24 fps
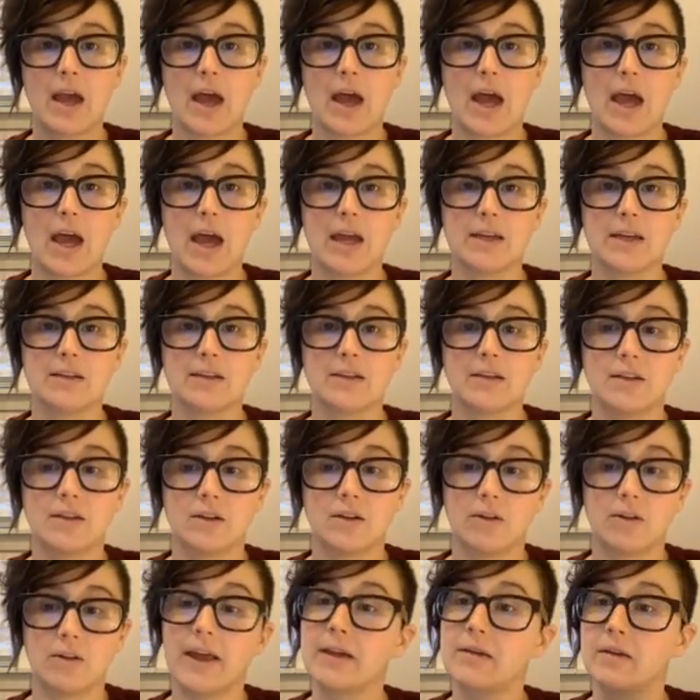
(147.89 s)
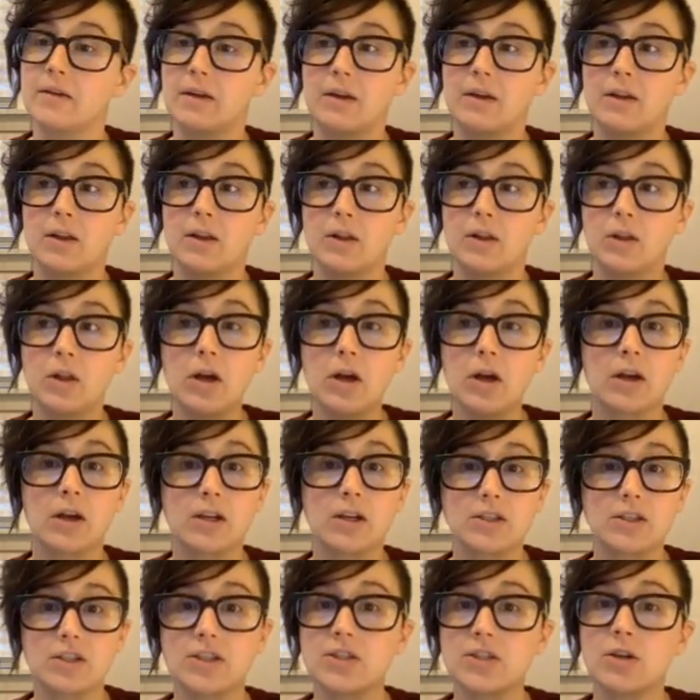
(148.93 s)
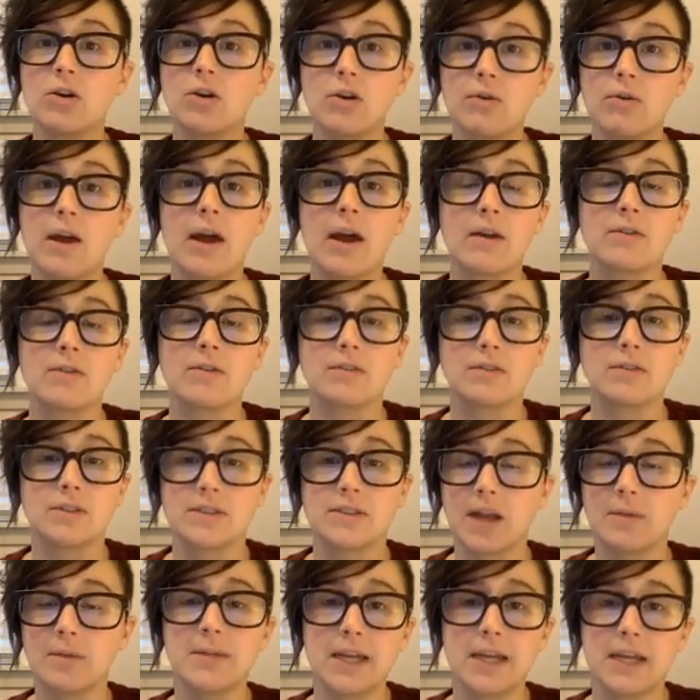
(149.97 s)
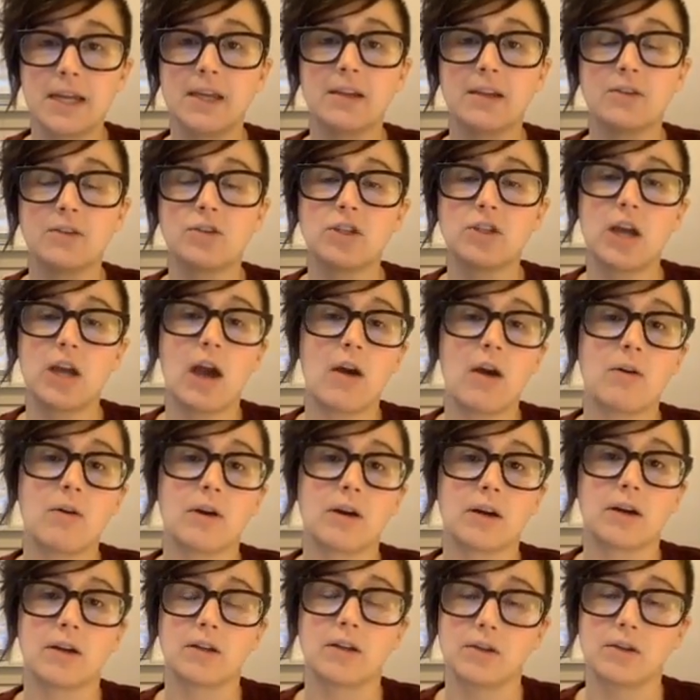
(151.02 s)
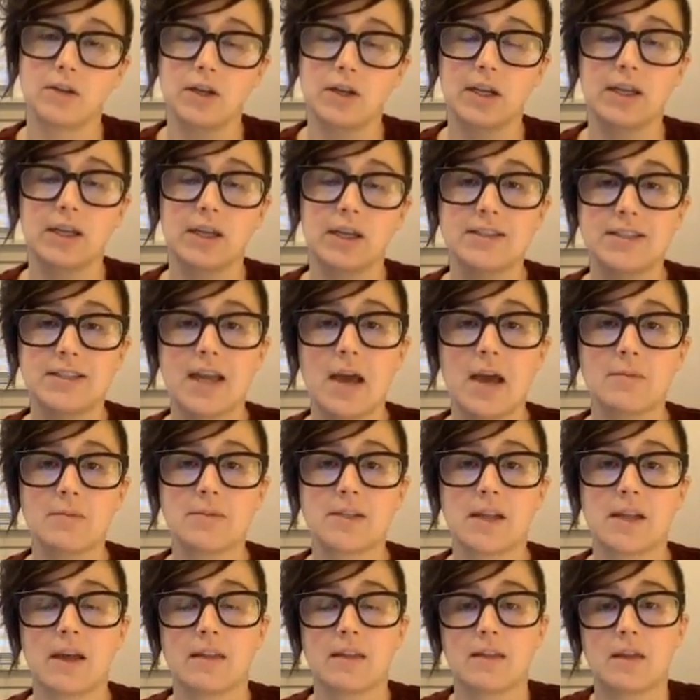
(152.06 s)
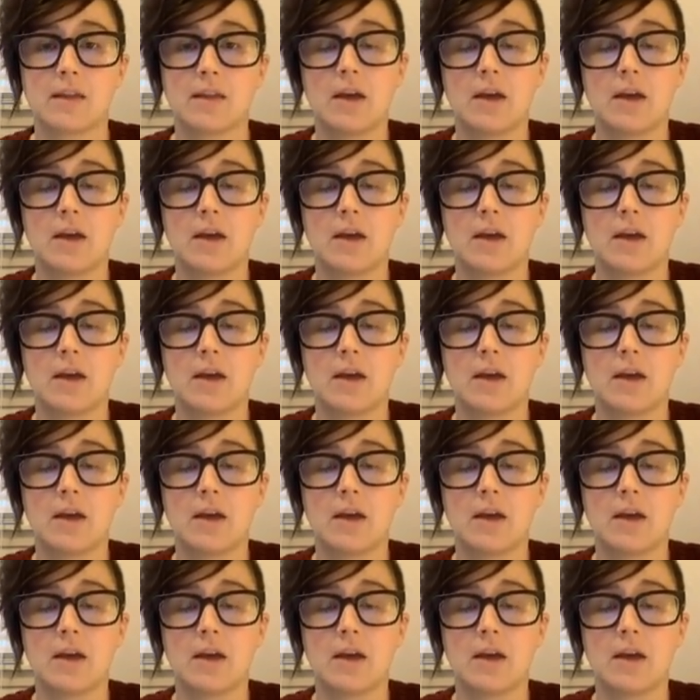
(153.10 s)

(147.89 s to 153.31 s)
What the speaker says: And you're like, look, just turn around, stop taking your shower, you're gonna get stabbed to death.